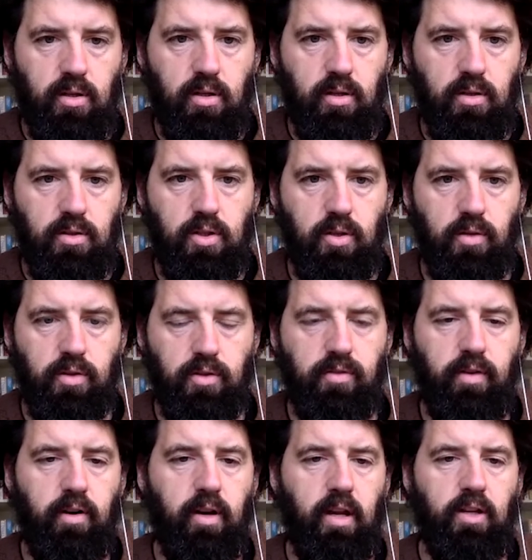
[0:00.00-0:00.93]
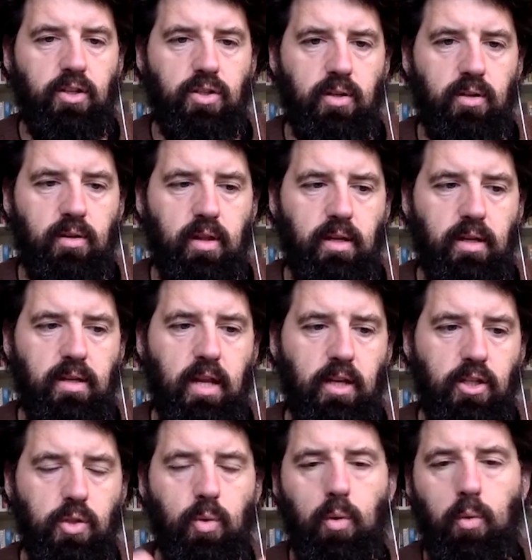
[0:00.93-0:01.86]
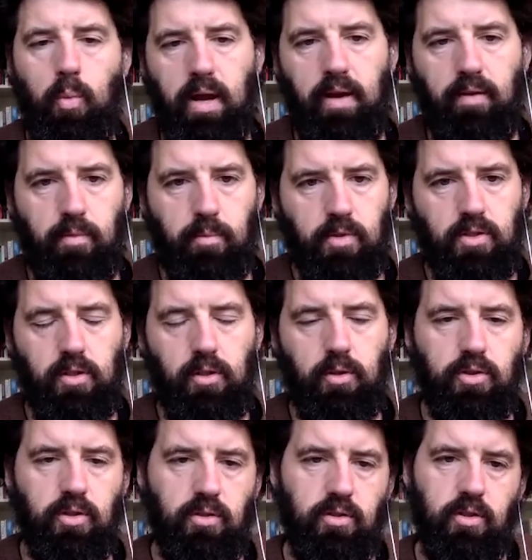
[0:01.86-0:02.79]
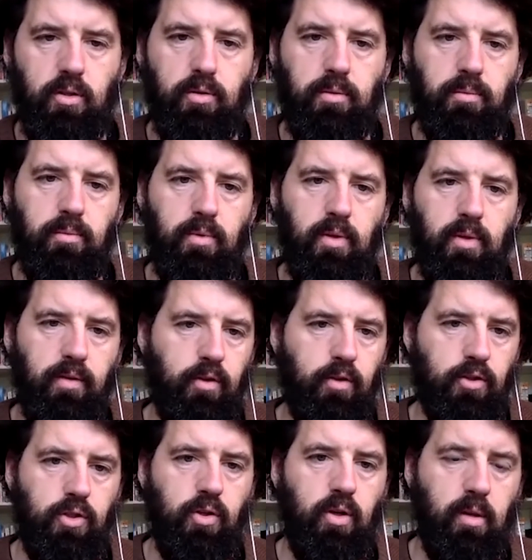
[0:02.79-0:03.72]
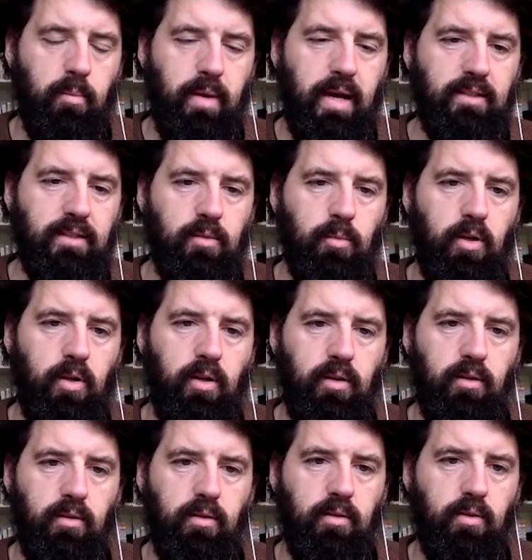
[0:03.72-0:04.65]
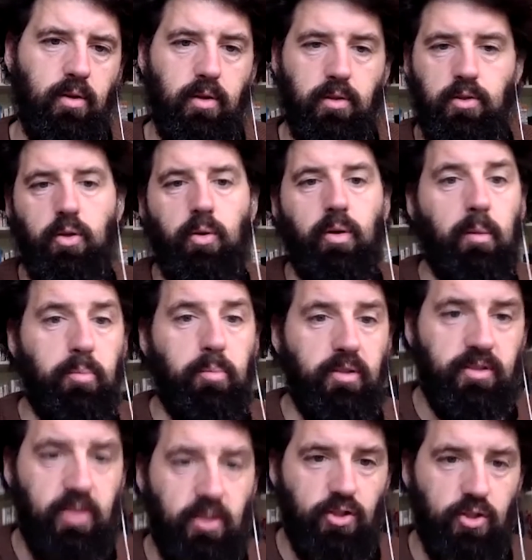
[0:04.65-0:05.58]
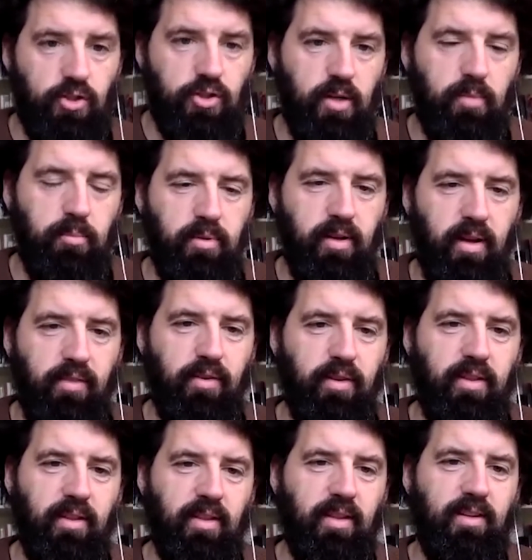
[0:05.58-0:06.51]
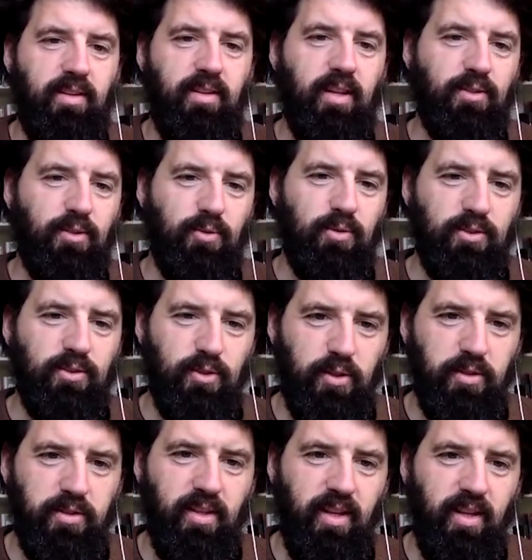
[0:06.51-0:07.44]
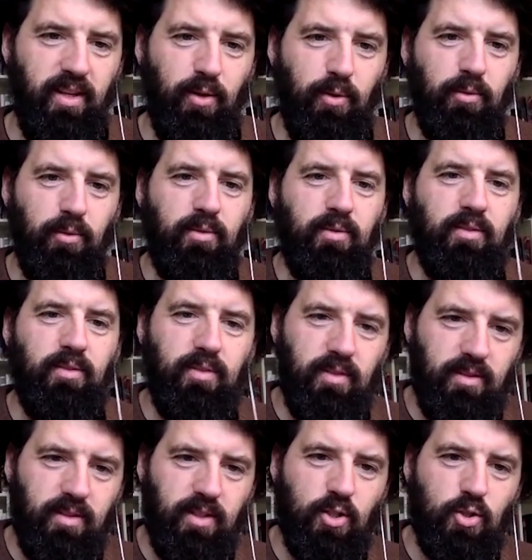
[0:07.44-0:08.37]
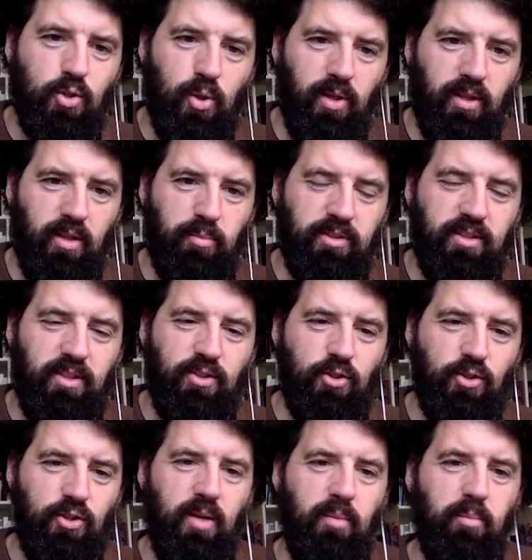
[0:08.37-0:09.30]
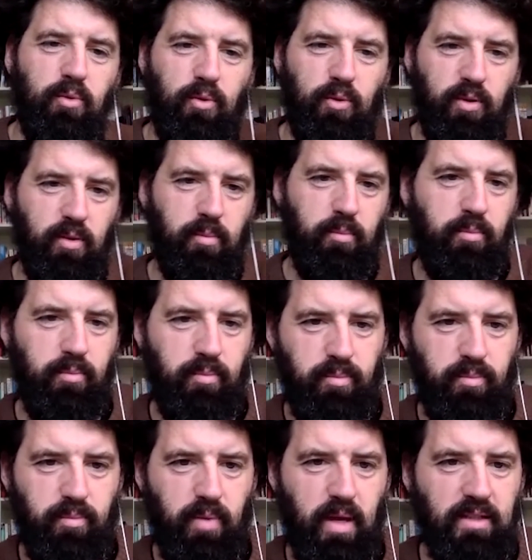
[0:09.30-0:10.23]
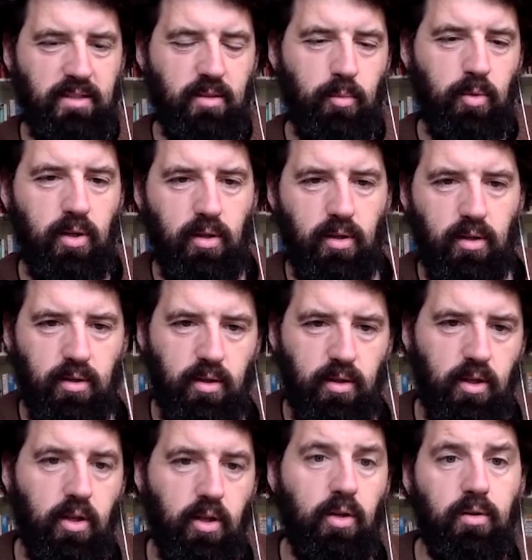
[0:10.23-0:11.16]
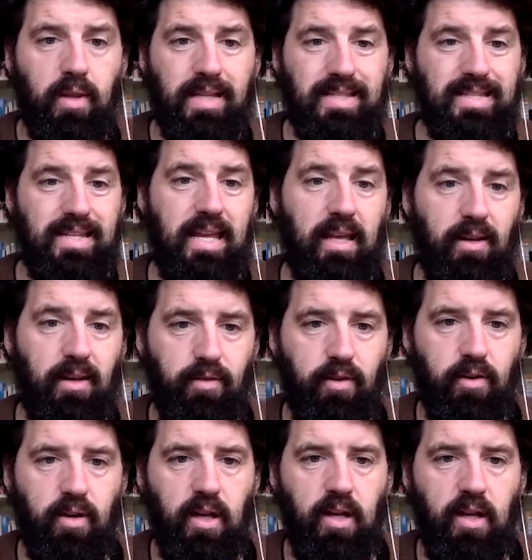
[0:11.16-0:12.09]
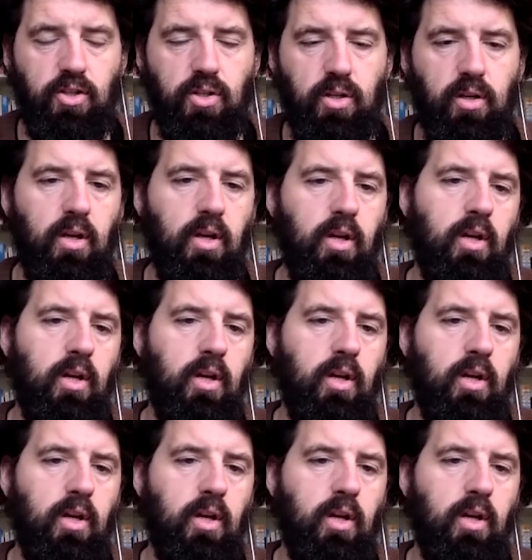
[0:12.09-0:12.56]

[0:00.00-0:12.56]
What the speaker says: So there's variation that takes you away from the solution. So if you're shooting a basketball or doing a precision jump, everything that doesn't result in you controlling the precision jump or the basketball good, that's negative variation.